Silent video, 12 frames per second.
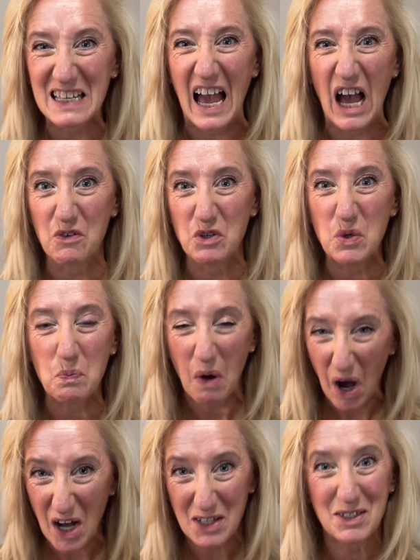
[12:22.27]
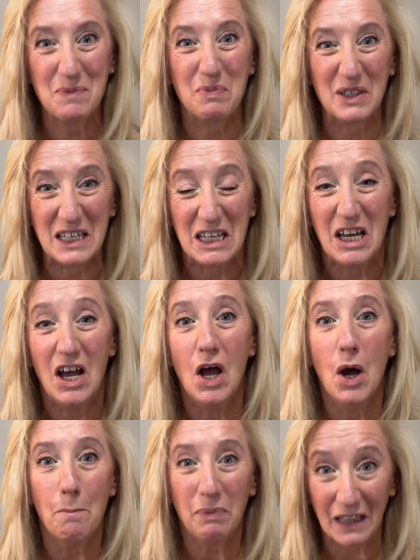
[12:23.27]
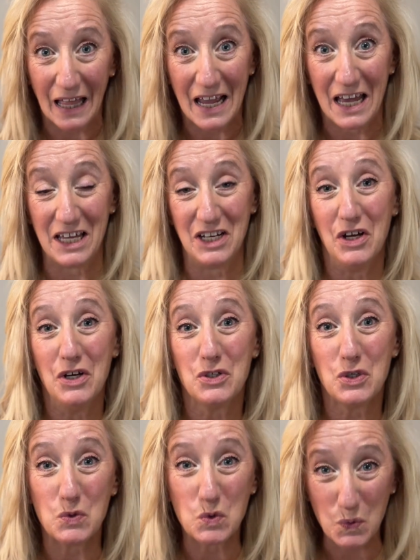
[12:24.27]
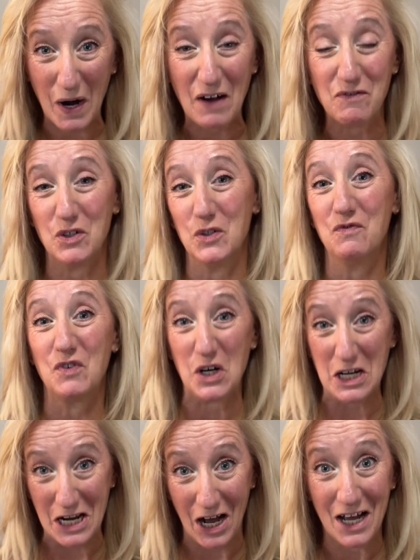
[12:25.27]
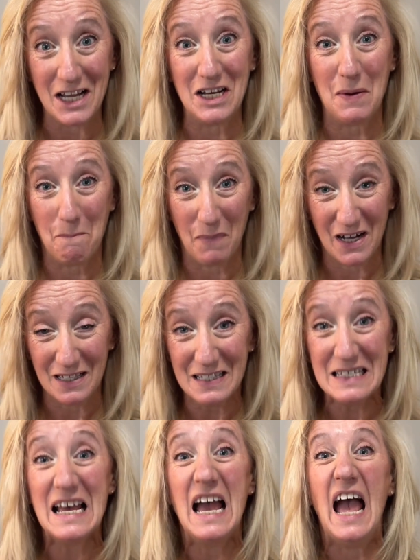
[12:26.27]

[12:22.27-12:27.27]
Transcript: how do you possibly plan to travel for 9 months?